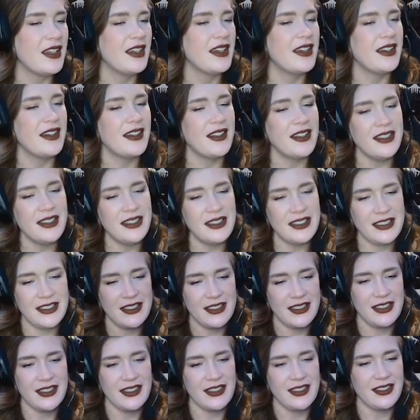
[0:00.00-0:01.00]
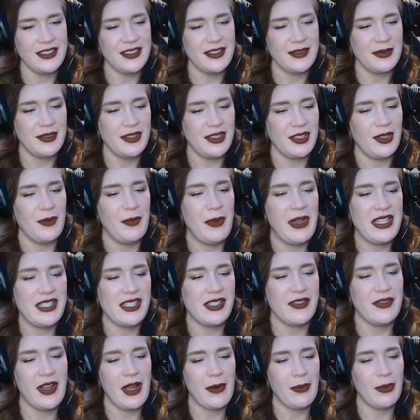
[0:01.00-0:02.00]
Oh, little
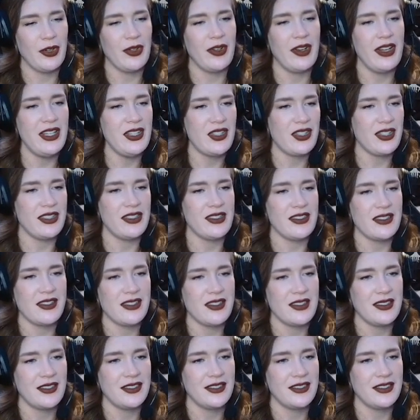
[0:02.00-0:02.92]
base of operations.